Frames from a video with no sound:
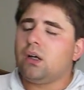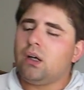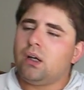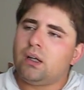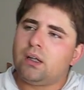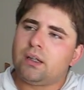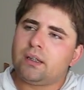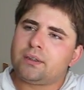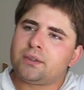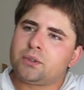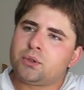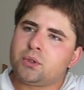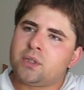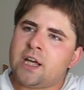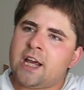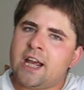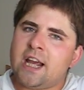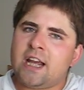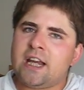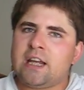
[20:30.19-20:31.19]
and
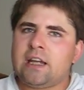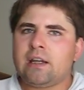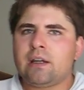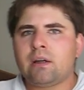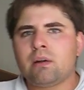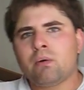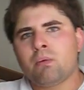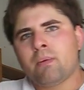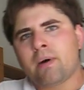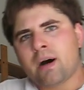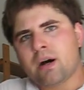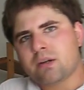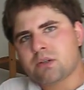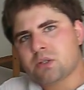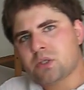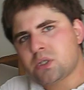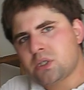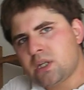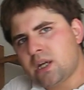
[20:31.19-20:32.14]
today was